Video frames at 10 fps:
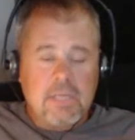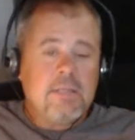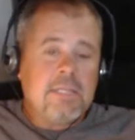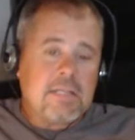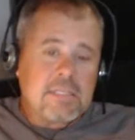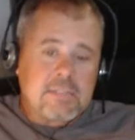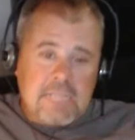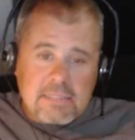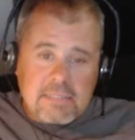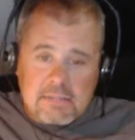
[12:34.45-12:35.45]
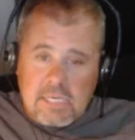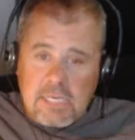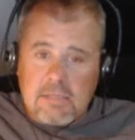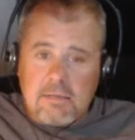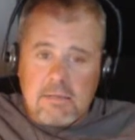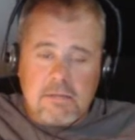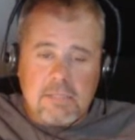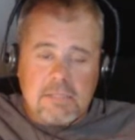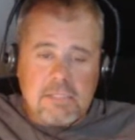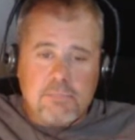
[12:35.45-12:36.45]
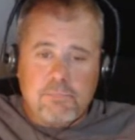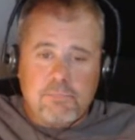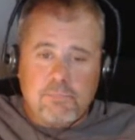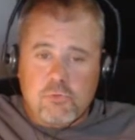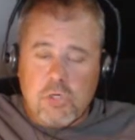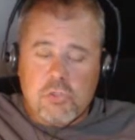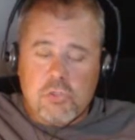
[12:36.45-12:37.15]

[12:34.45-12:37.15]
Now that's not to say that these structures